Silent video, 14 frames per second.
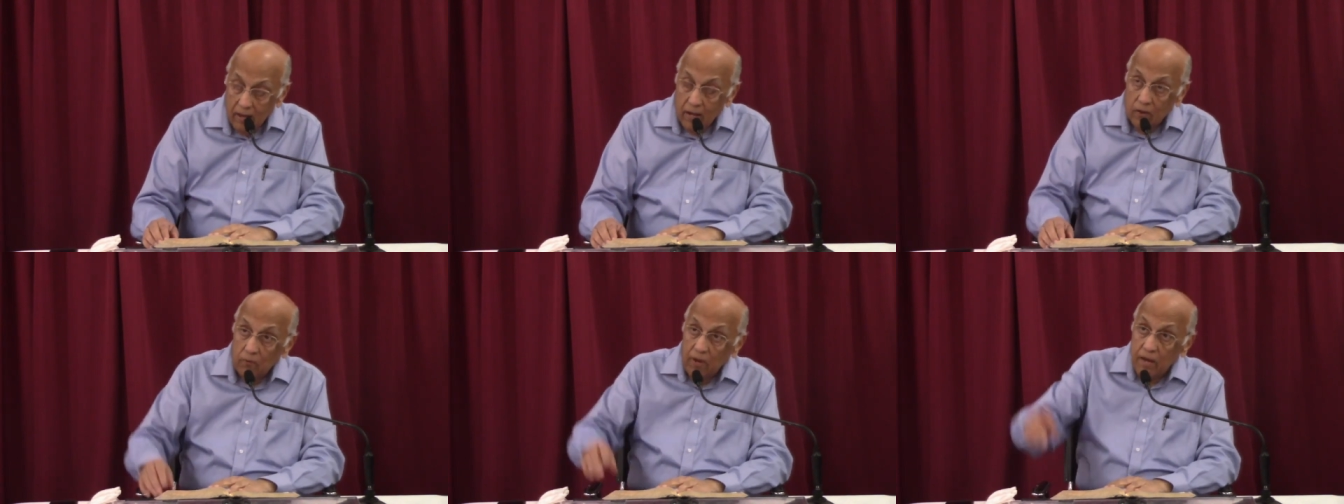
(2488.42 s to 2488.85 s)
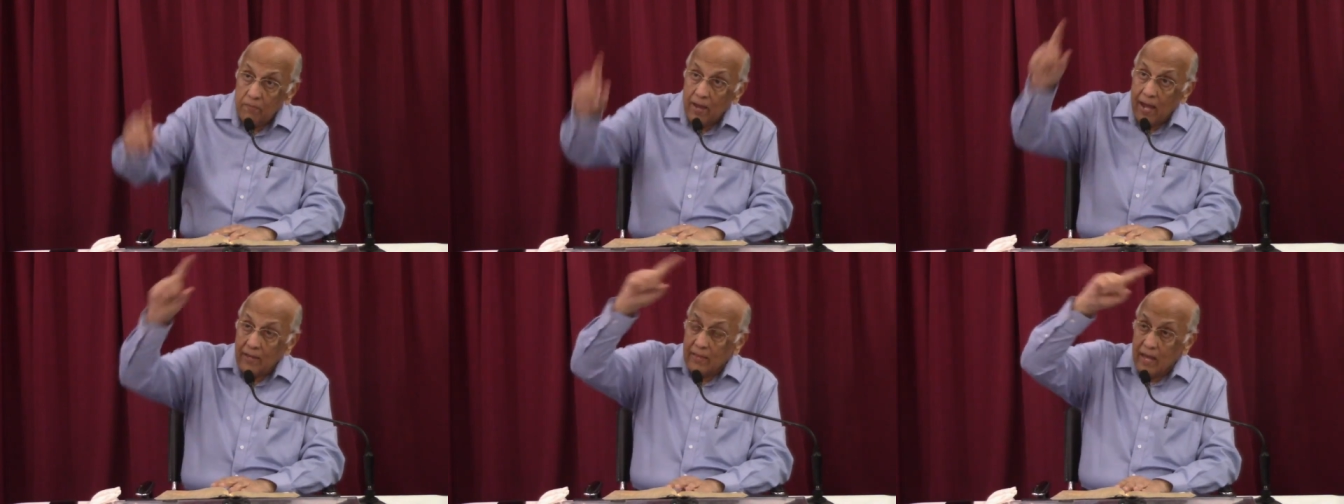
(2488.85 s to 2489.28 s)
And way
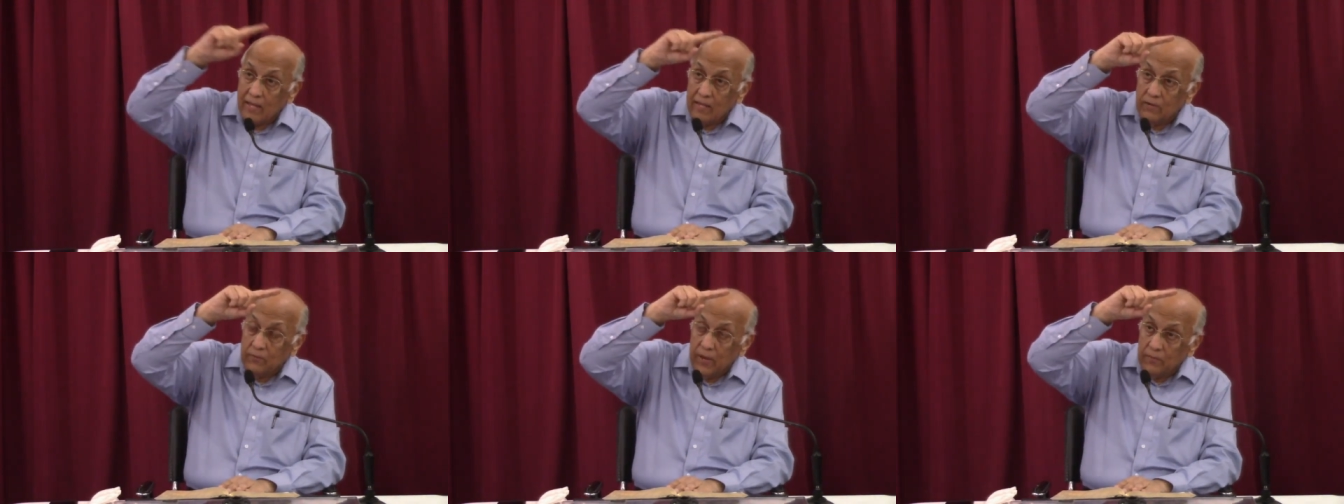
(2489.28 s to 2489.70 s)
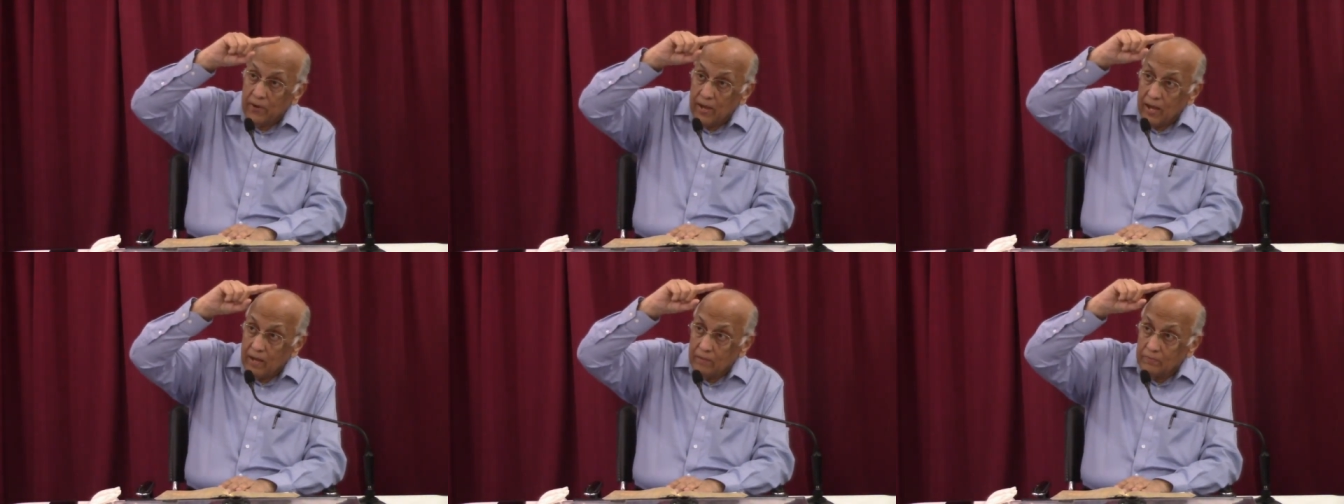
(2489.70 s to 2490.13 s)
back there, then
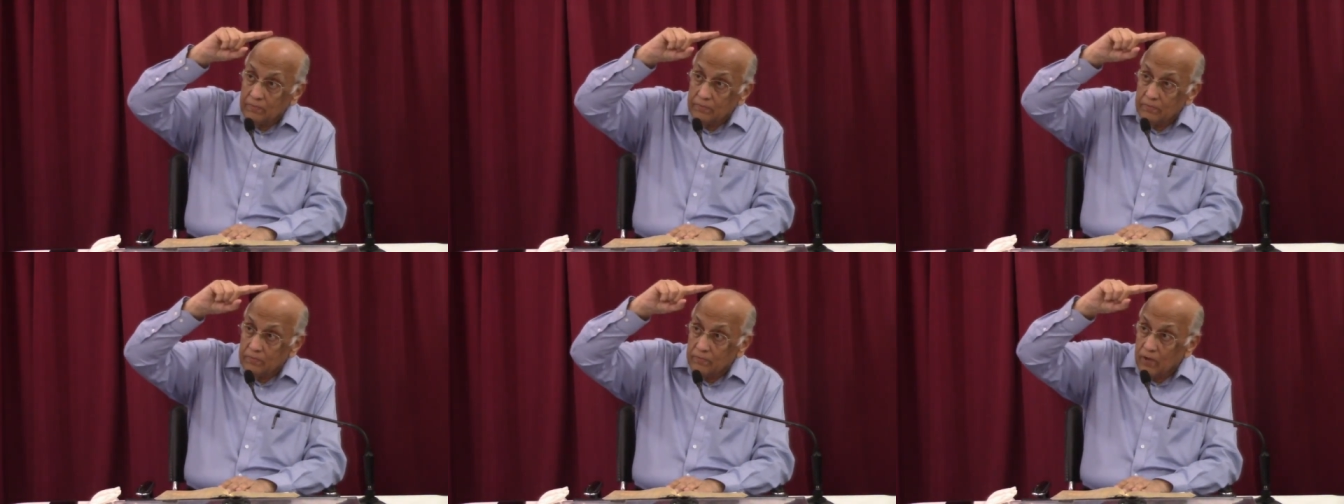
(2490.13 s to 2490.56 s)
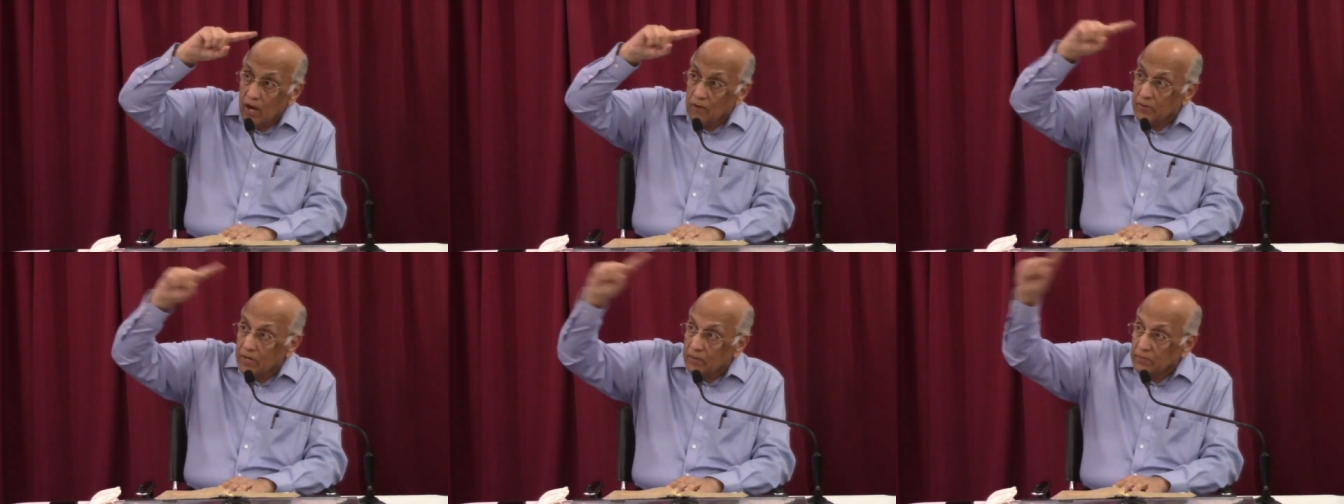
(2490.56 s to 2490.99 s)
Abraham
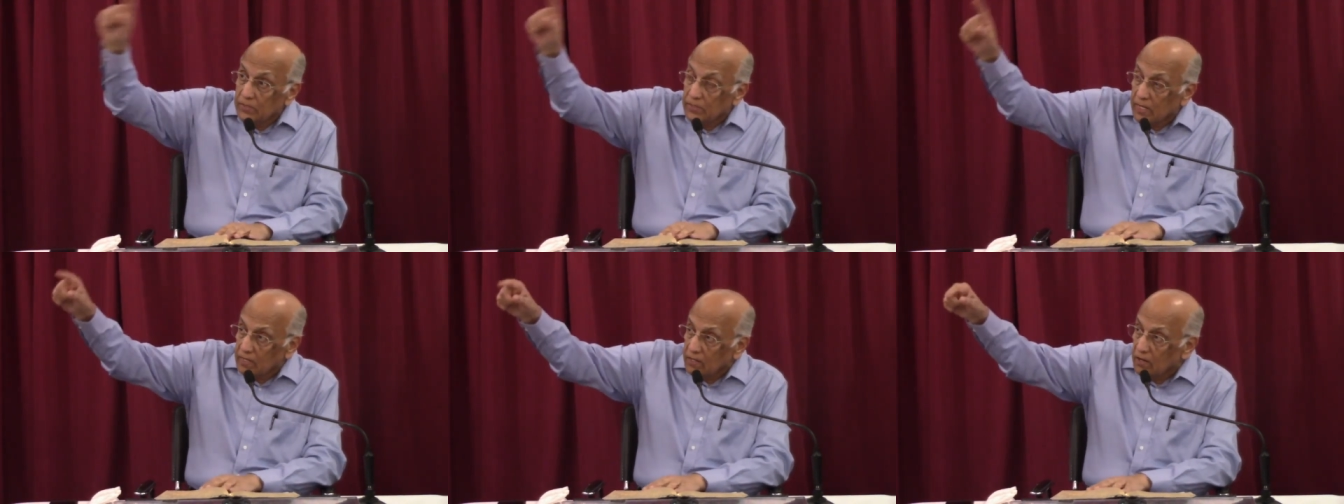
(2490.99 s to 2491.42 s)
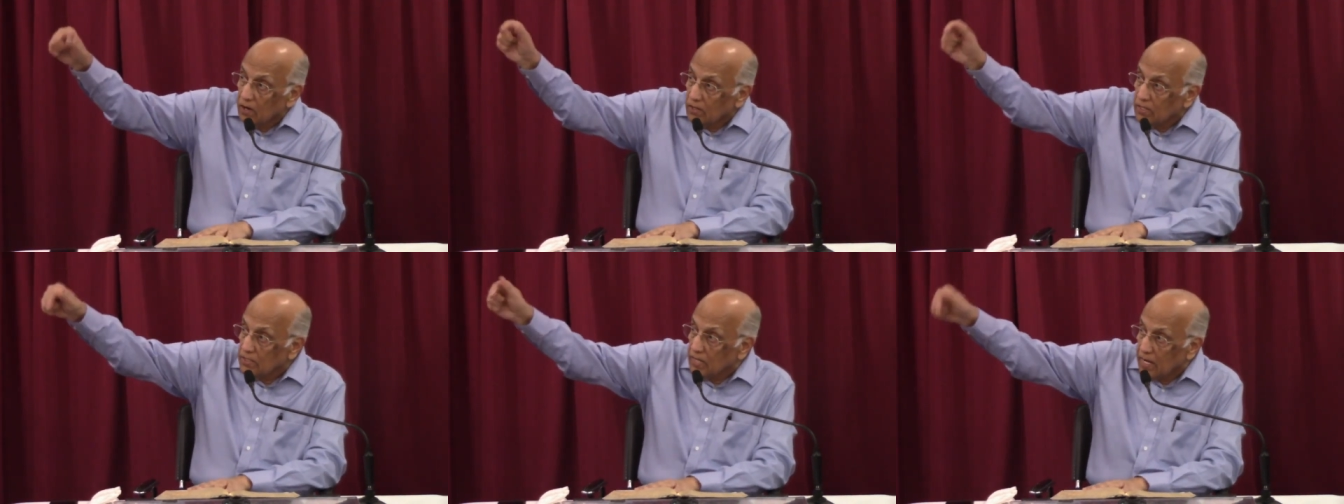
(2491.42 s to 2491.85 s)
offered up his son,
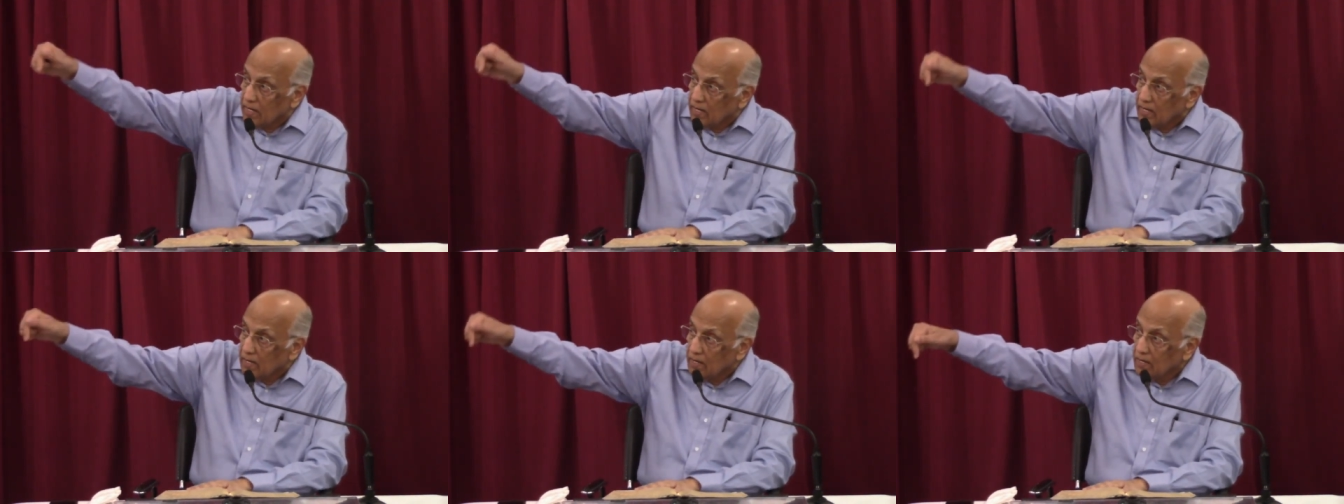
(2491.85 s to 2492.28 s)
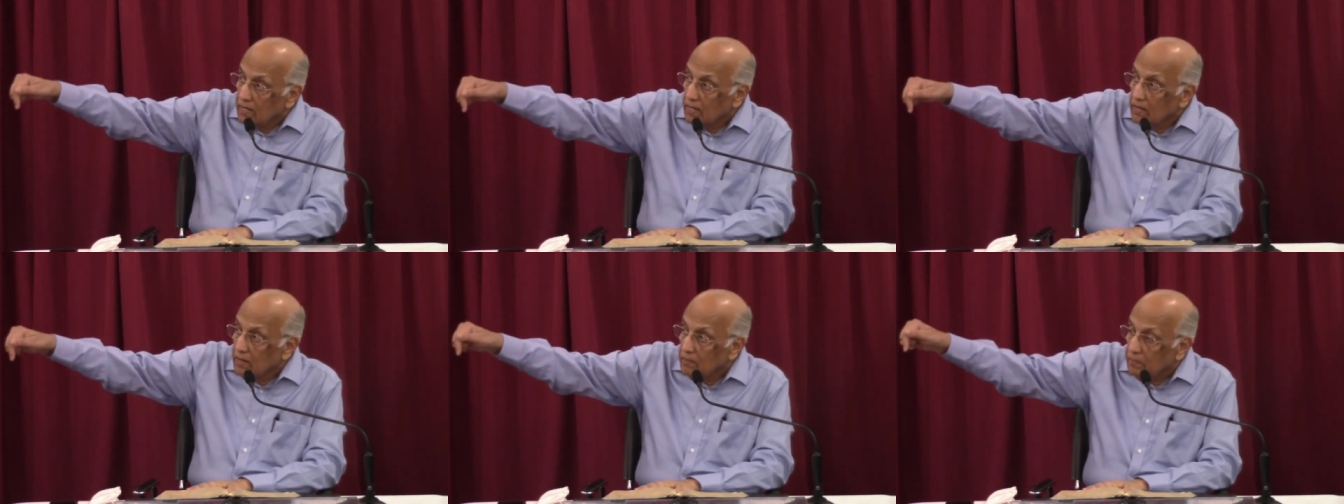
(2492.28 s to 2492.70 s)
God decided,
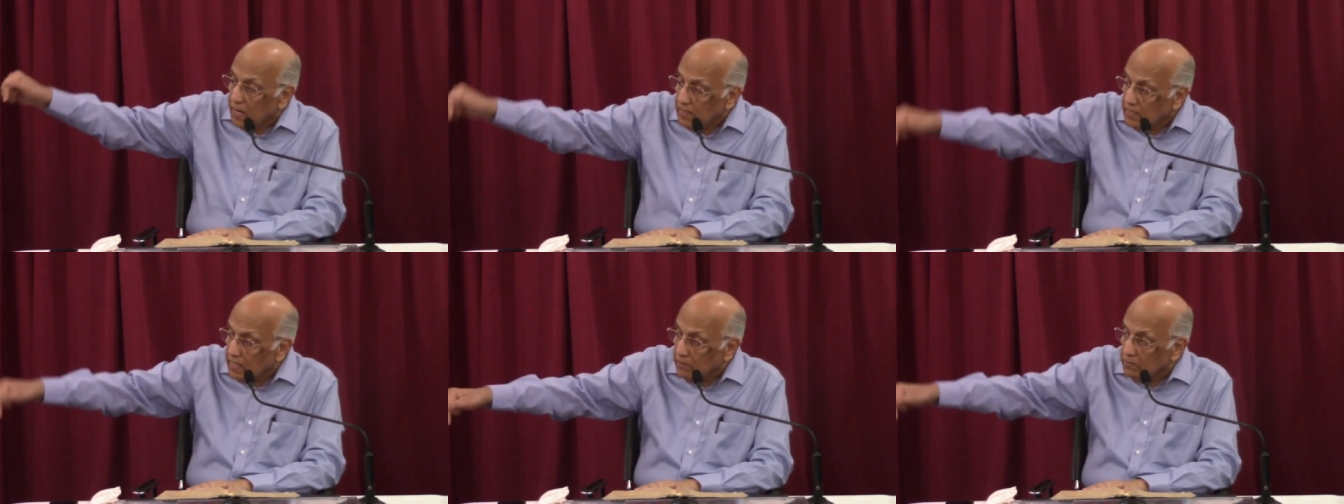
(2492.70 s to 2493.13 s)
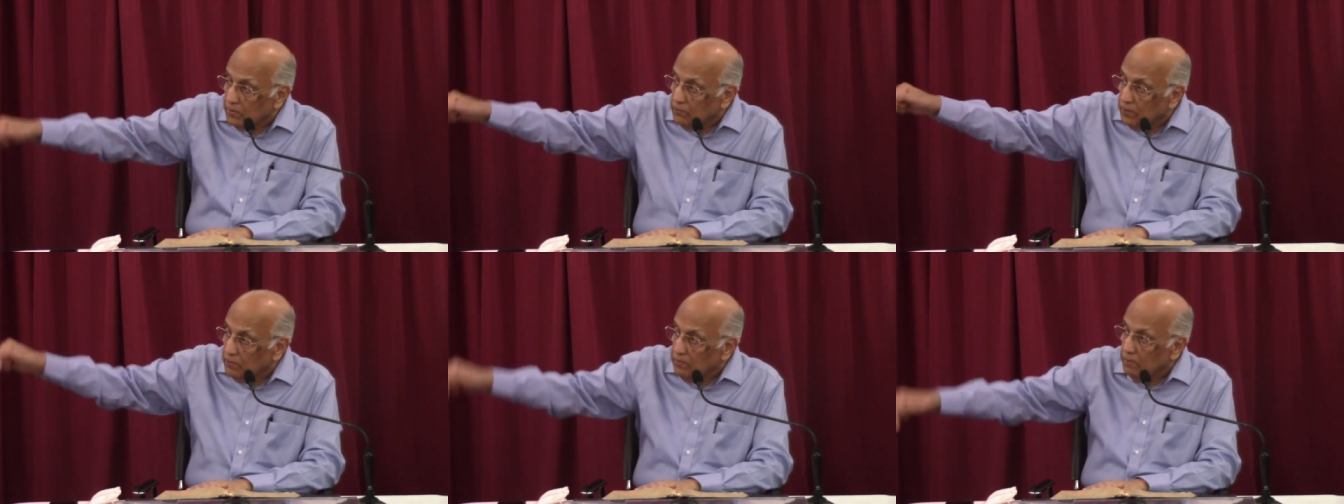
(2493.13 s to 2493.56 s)
My temple
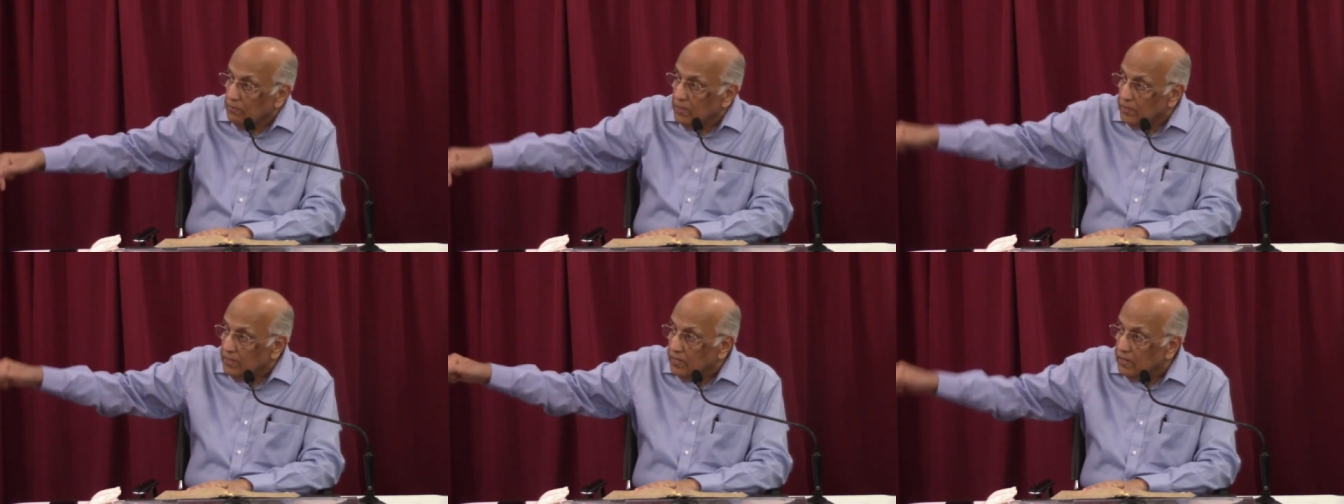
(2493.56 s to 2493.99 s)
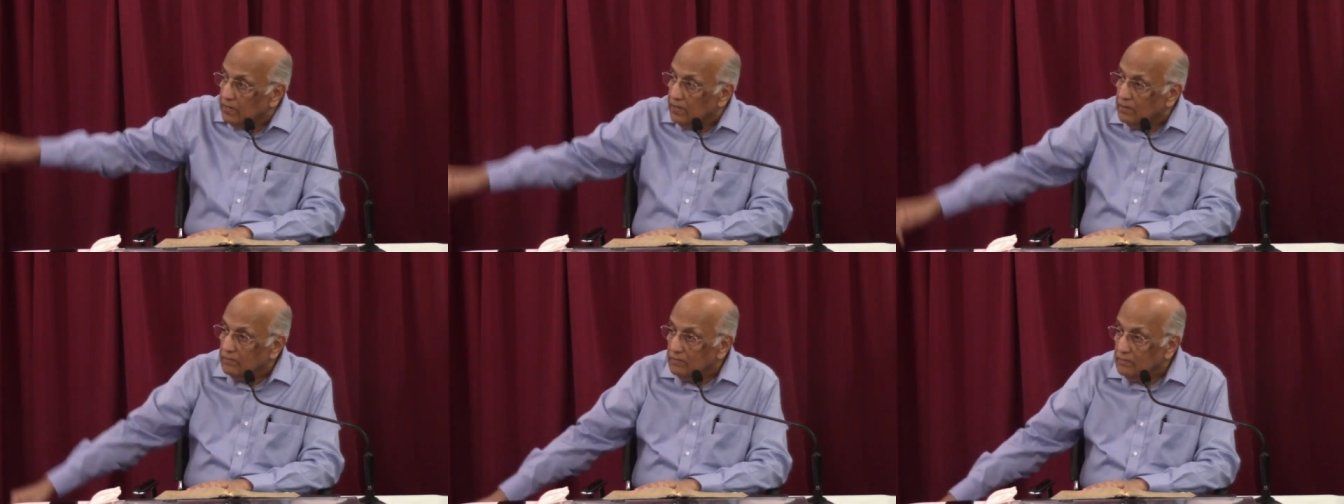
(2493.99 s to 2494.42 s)
will be built
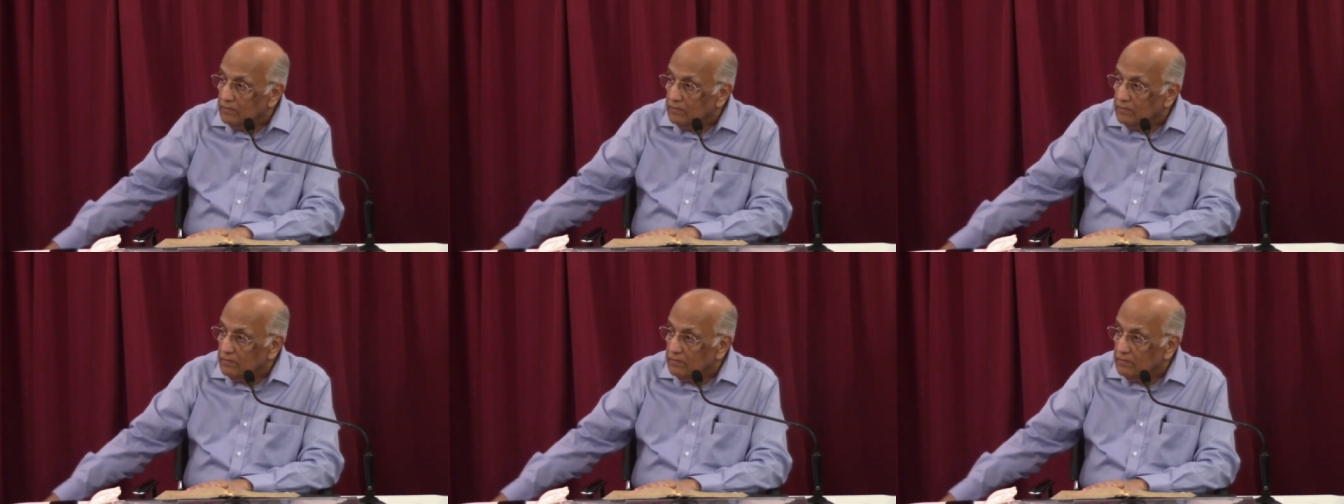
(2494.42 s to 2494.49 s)
here.